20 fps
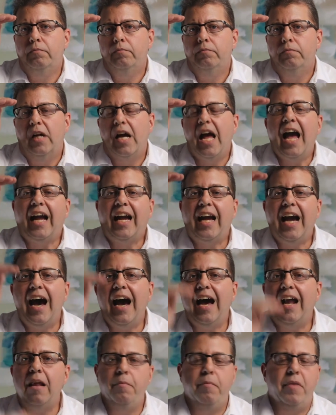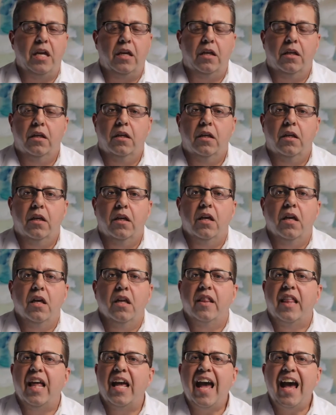economy.
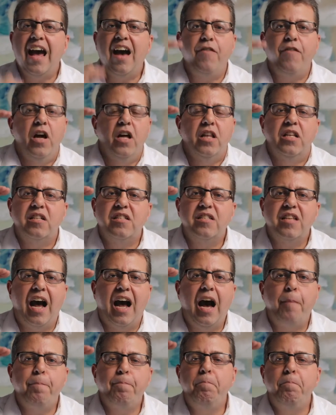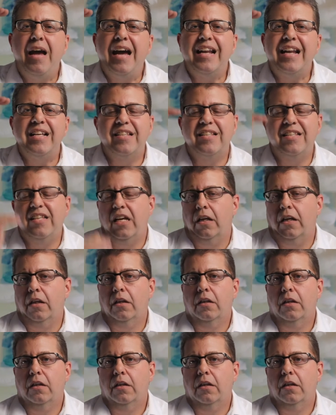They have the top medicine.